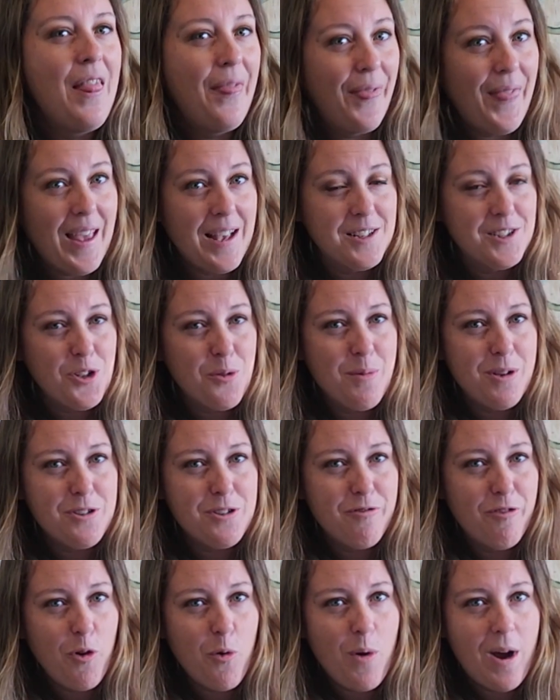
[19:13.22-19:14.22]
Thanks so much
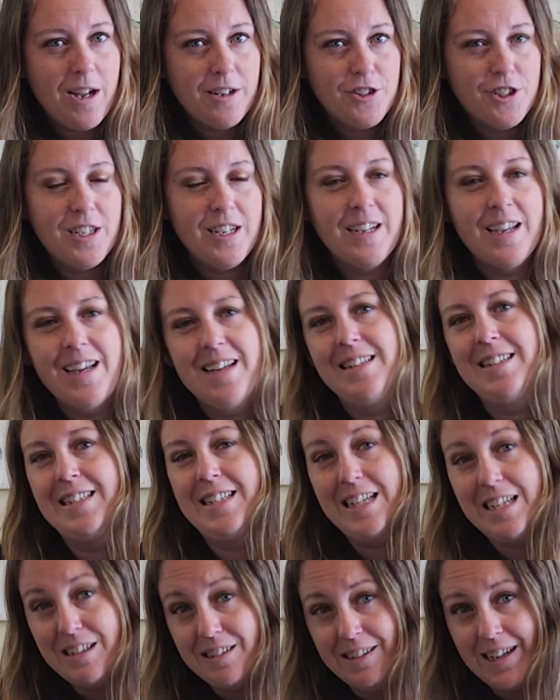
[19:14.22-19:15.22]
for watching.
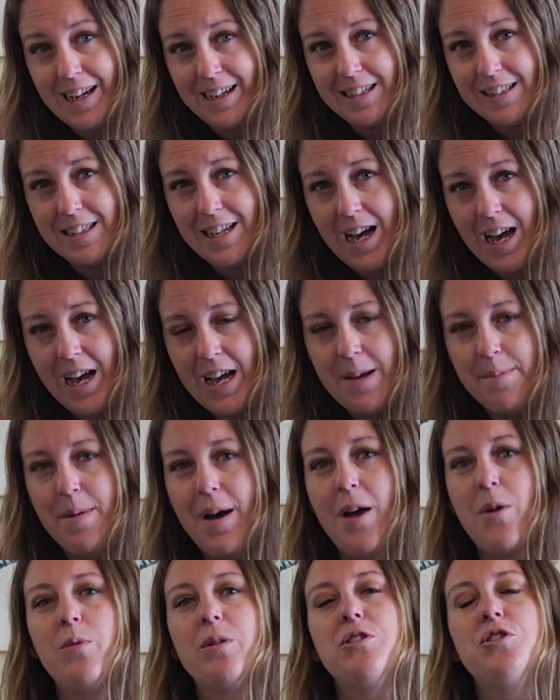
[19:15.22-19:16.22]
Until next time,
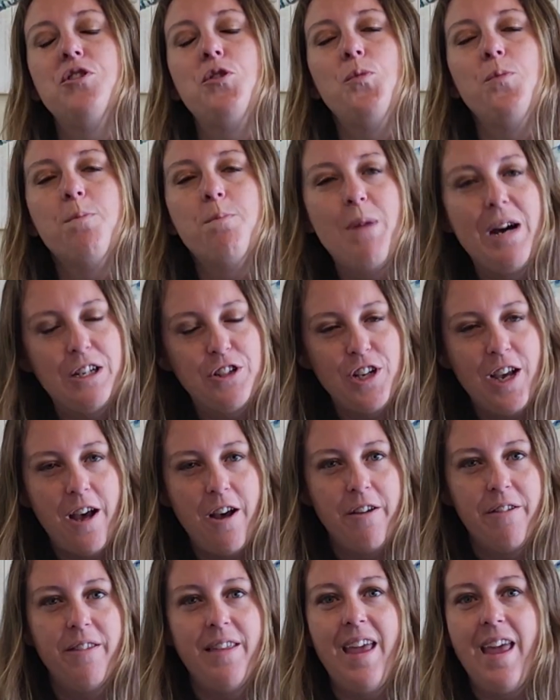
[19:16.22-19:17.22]
I wish you much
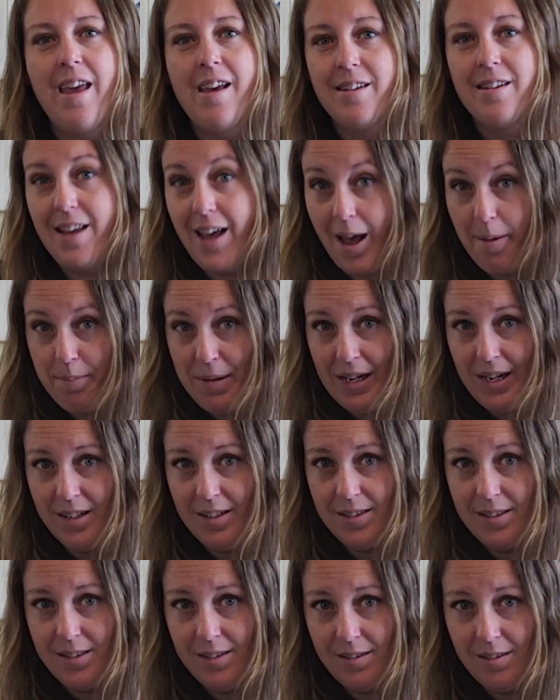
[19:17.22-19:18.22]
health and
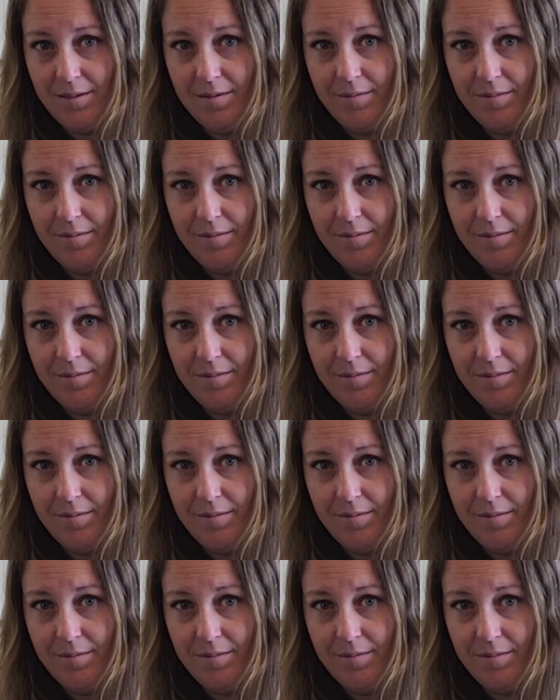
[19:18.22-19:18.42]
happiness.